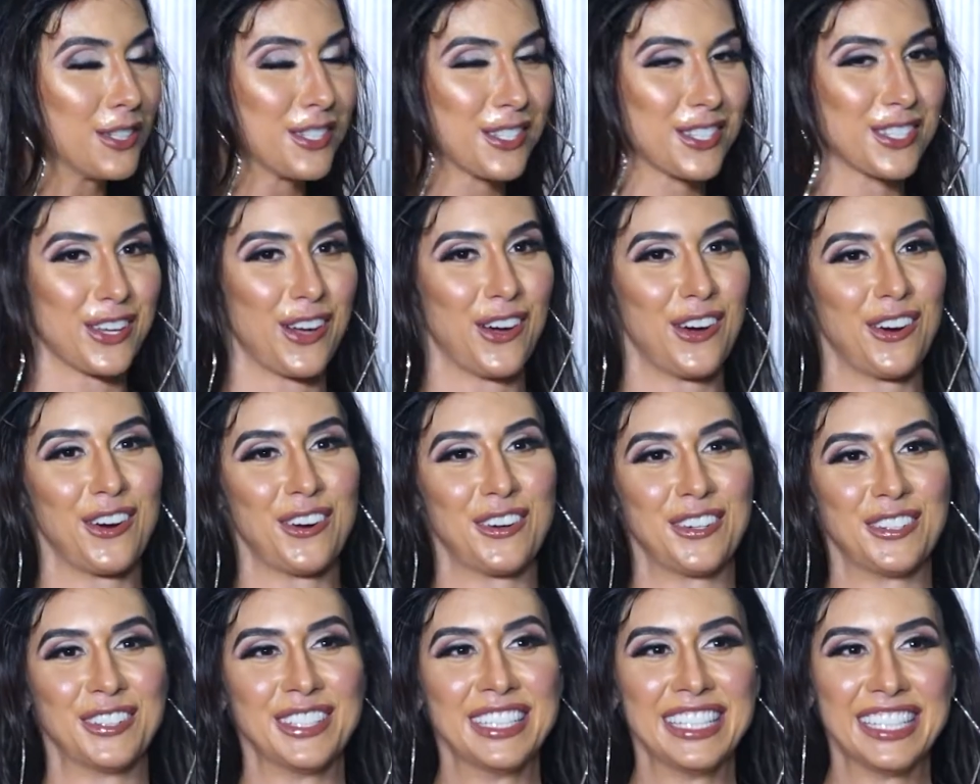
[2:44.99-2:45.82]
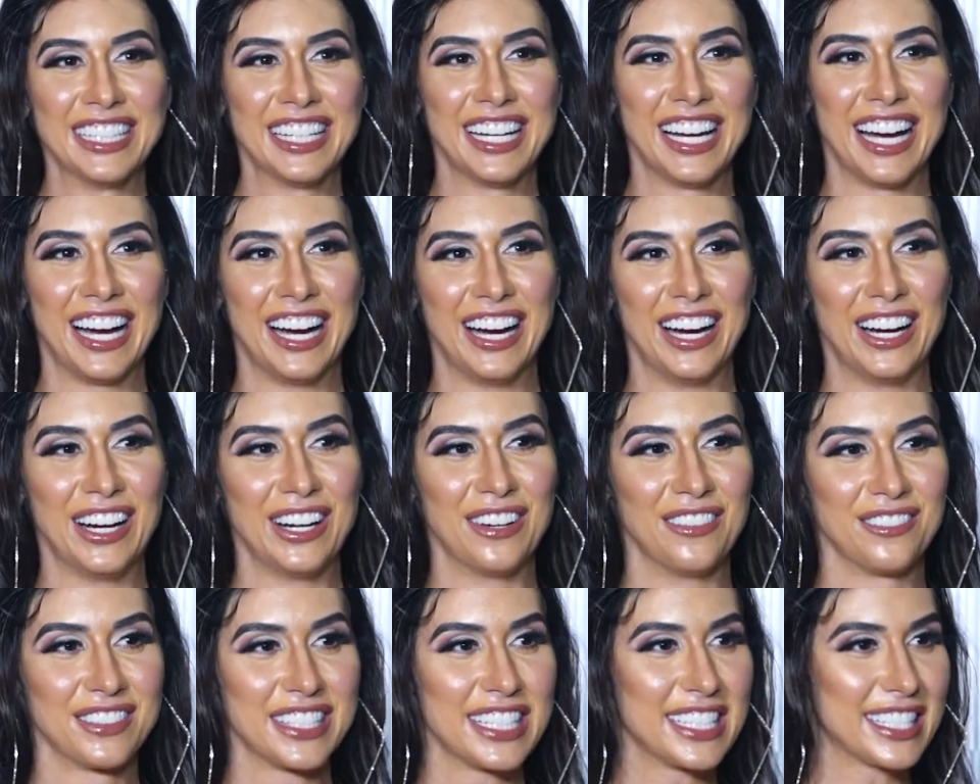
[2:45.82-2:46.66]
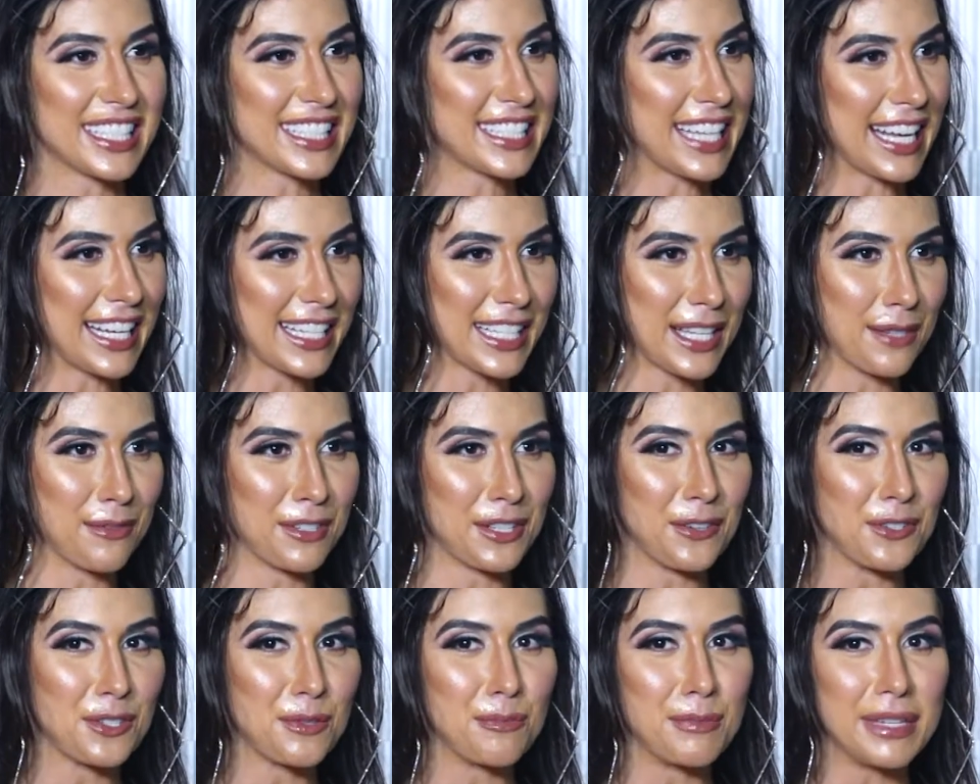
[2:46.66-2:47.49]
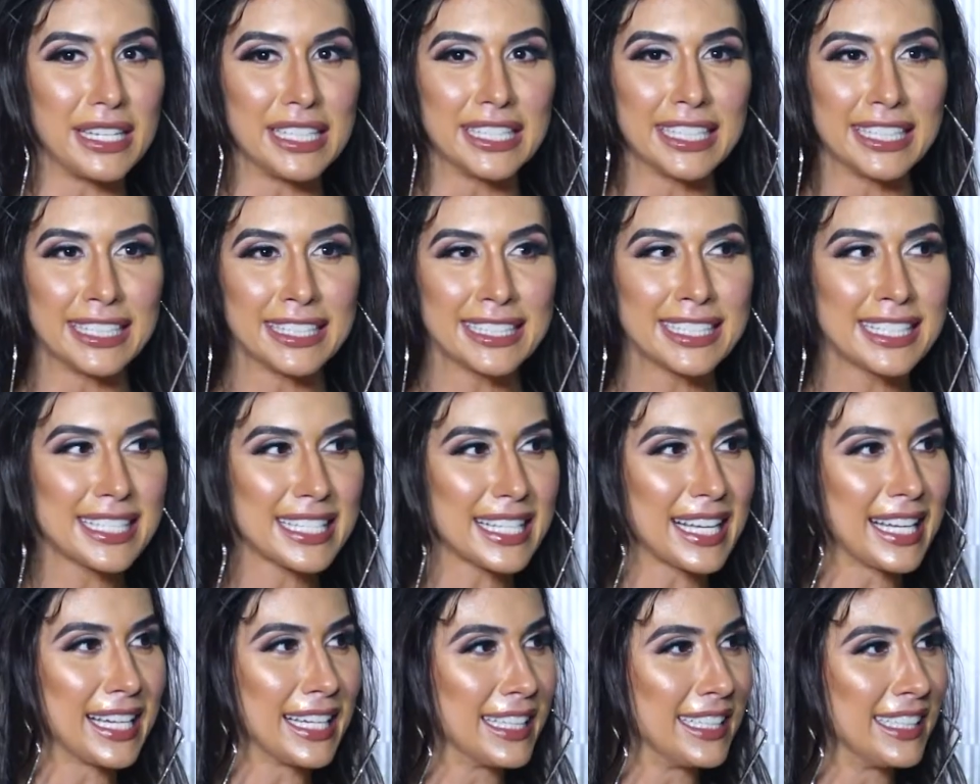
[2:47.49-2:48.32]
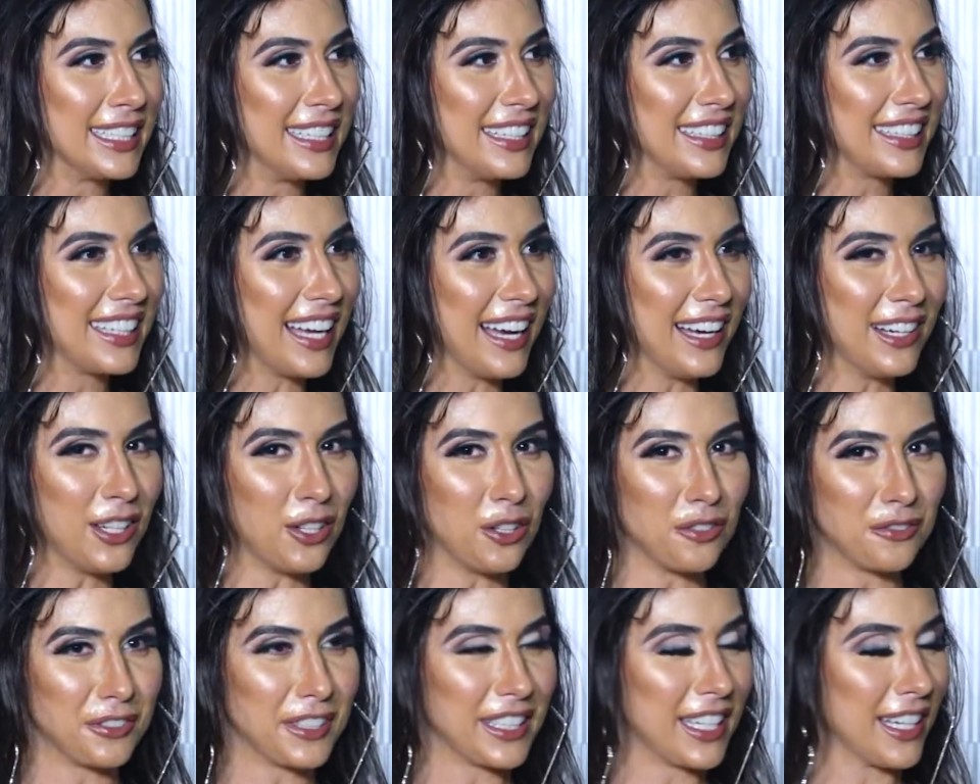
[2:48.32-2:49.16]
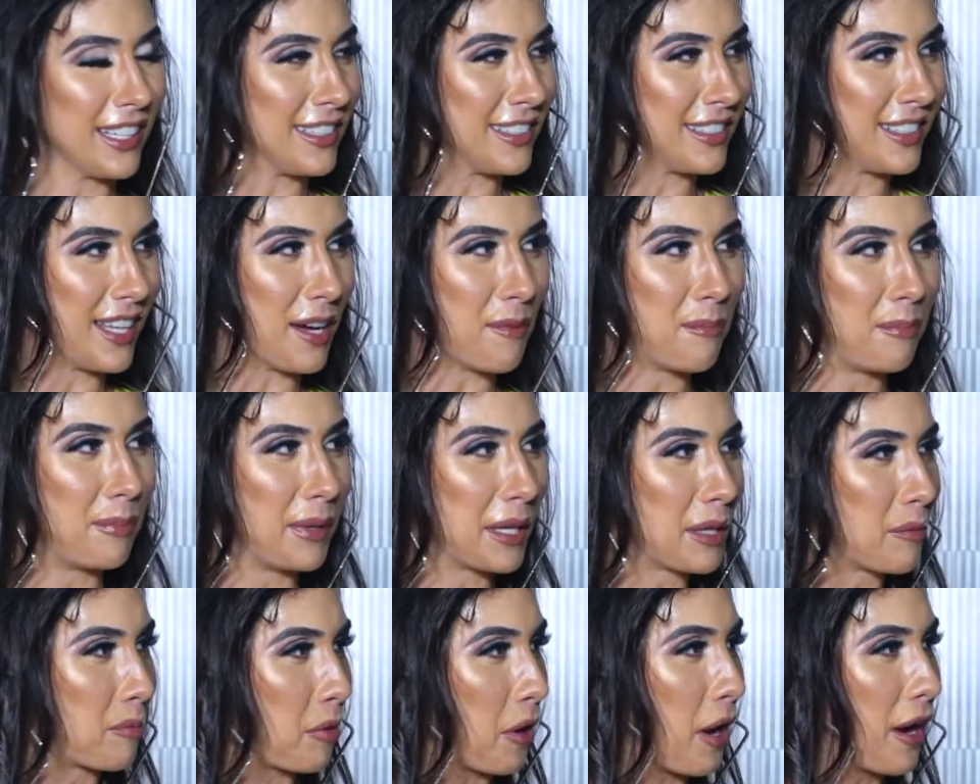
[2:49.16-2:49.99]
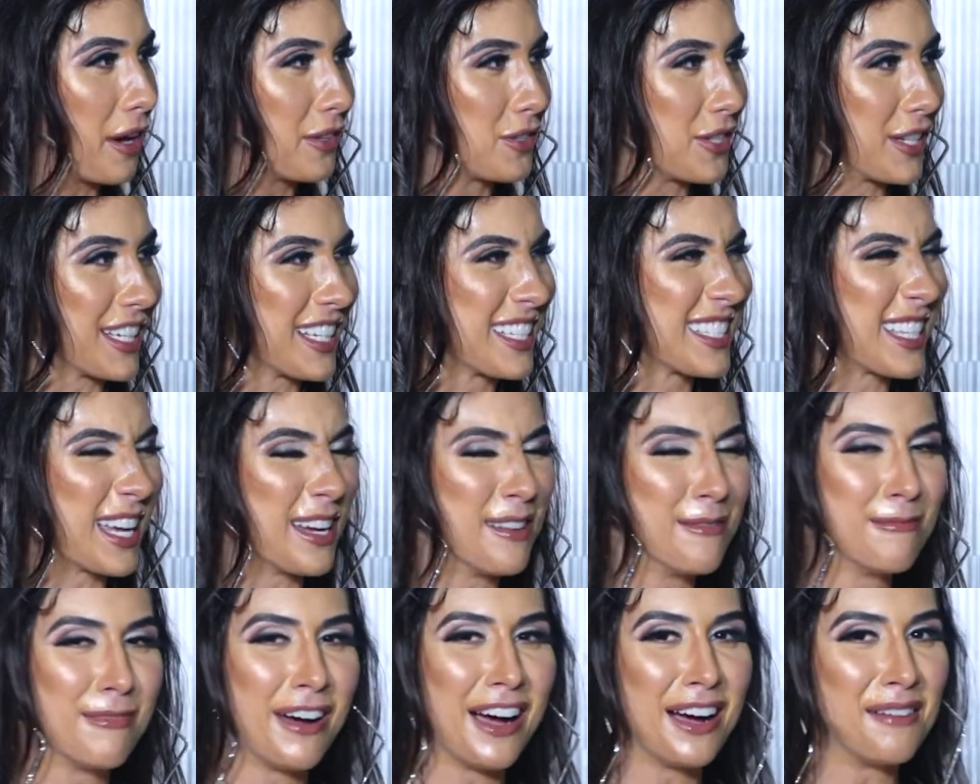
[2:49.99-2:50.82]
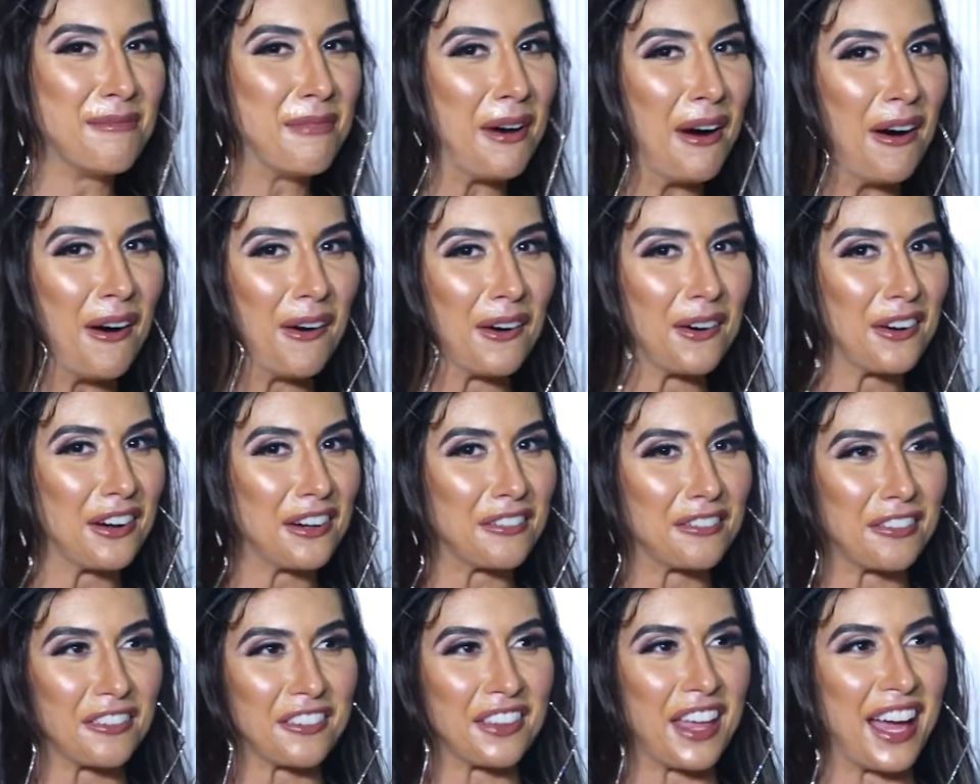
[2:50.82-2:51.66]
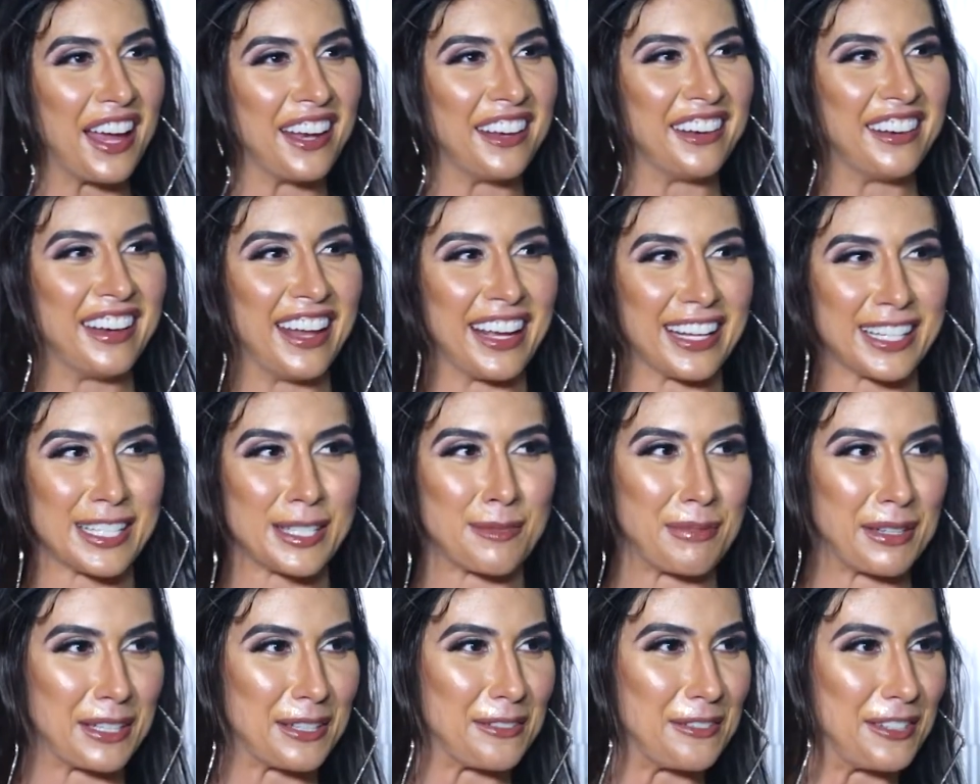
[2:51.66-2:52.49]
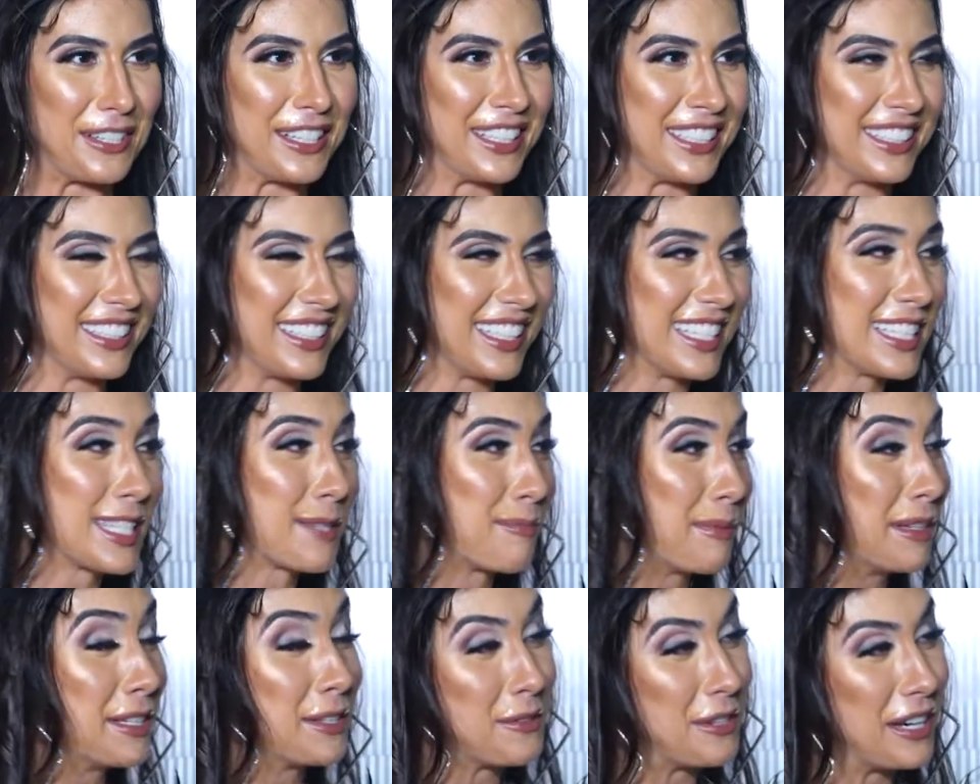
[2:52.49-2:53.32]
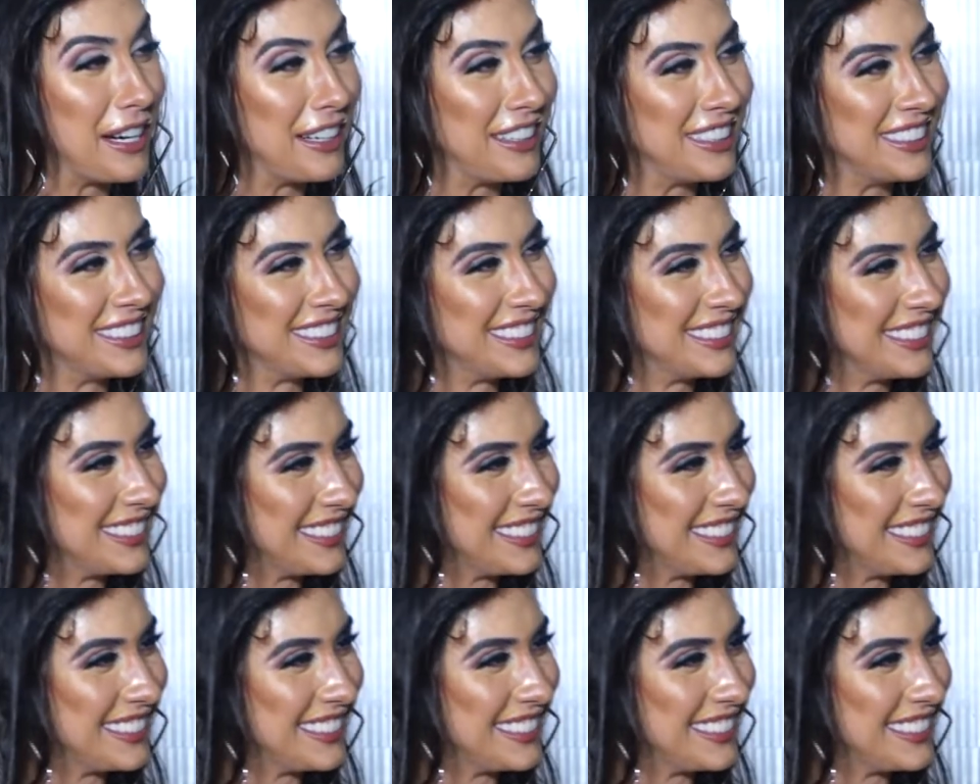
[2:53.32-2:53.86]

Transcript: So need to take some of those meetings and yeah, hopefully get on a big project because I'm hungry for that next big one. It's been a while.